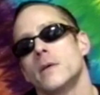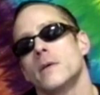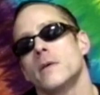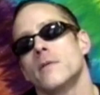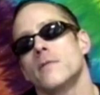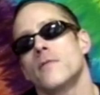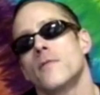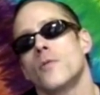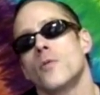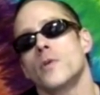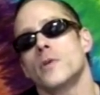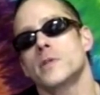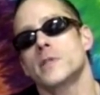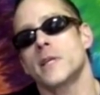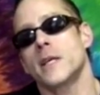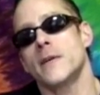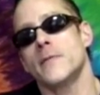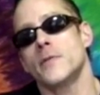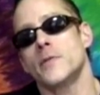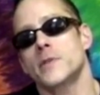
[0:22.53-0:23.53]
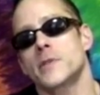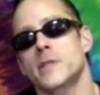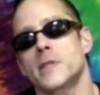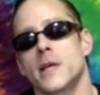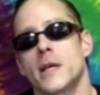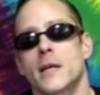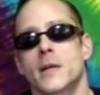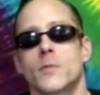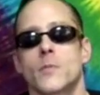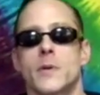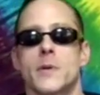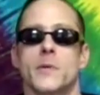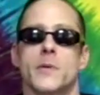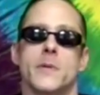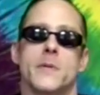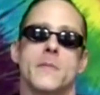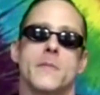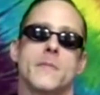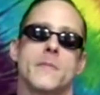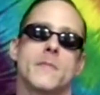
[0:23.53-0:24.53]
for savior sect we would
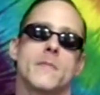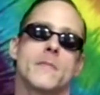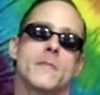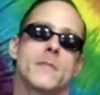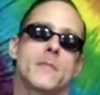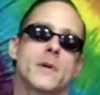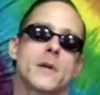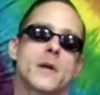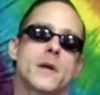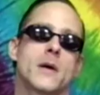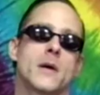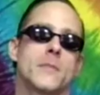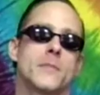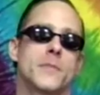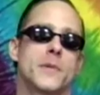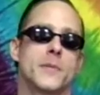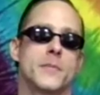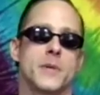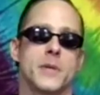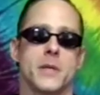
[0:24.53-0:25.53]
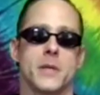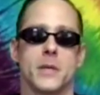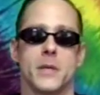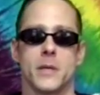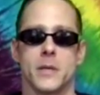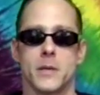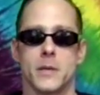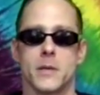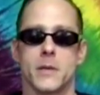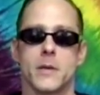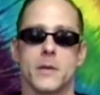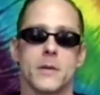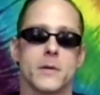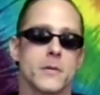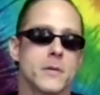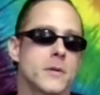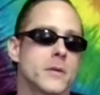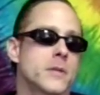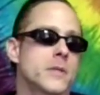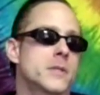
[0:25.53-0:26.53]
come to be
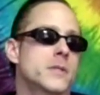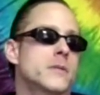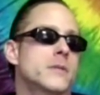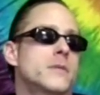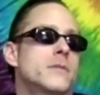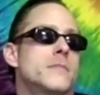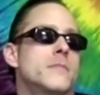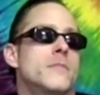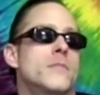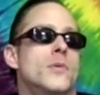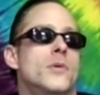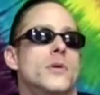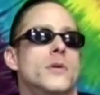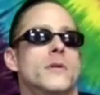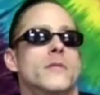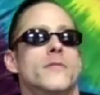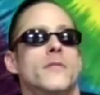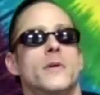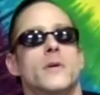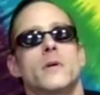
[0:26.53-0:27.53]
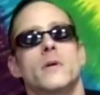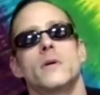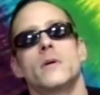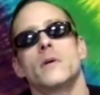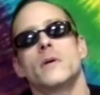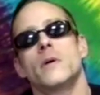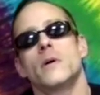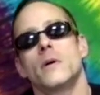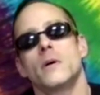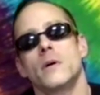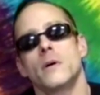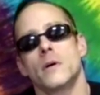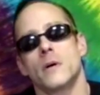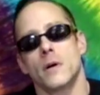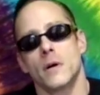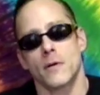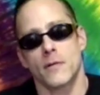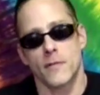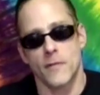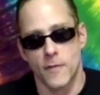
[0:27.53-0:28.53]
known as more of a, a,
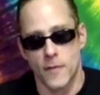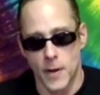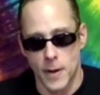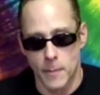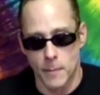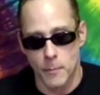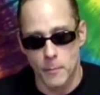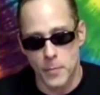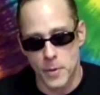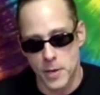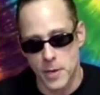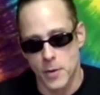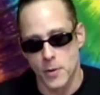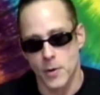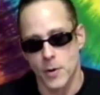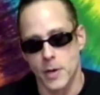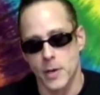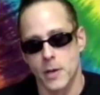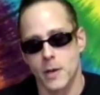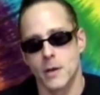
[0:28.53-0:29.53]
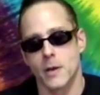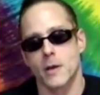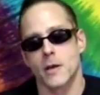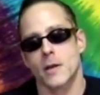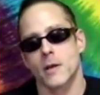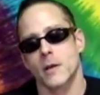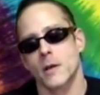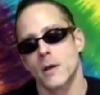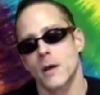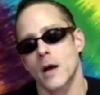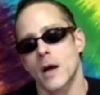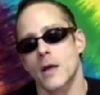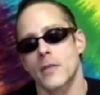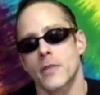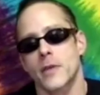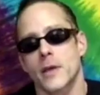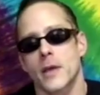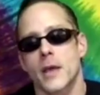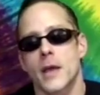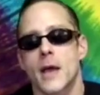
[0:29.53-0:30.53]
a vampiric
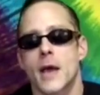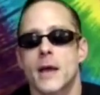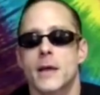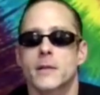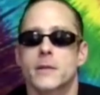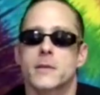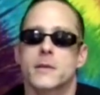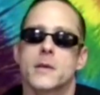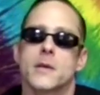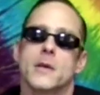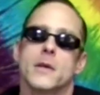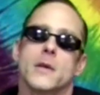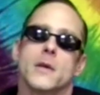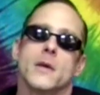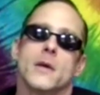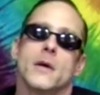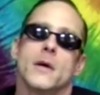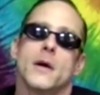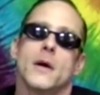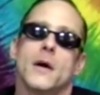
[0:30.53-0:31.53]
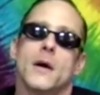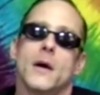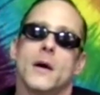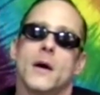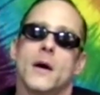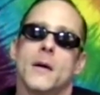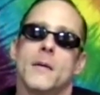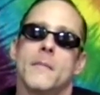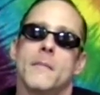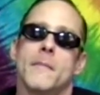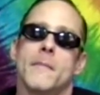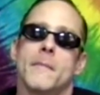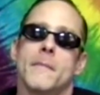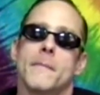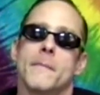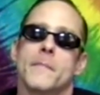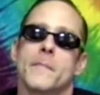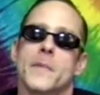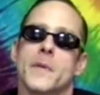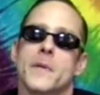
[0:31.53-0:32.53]
gothic act um,